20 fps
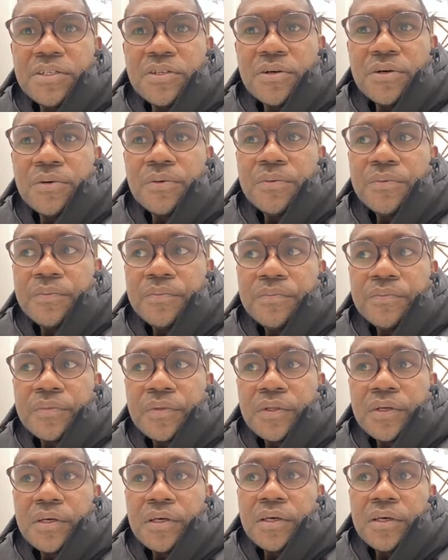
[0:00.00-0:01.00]
So
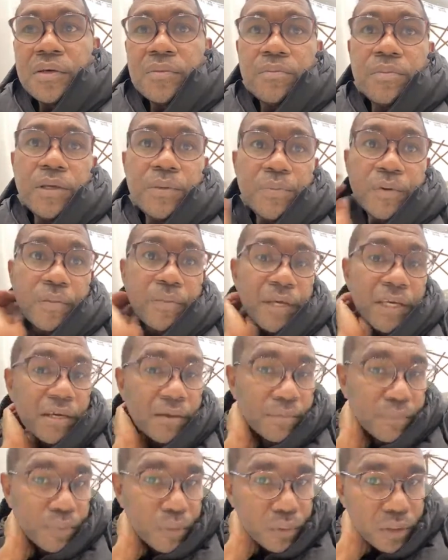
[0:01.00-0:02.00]
people
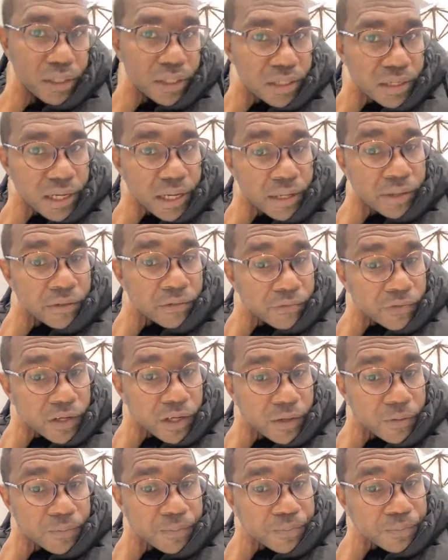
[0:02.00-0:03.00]
making pottery out
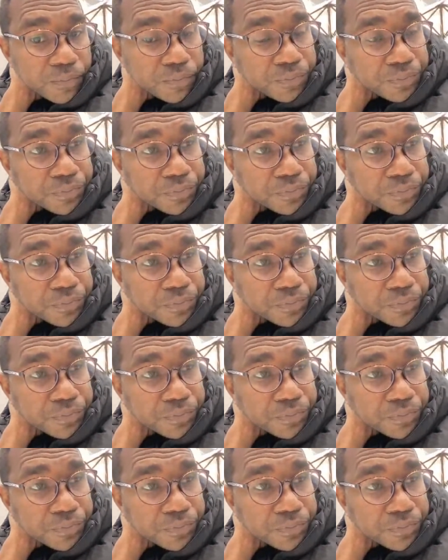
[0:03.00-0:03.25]
of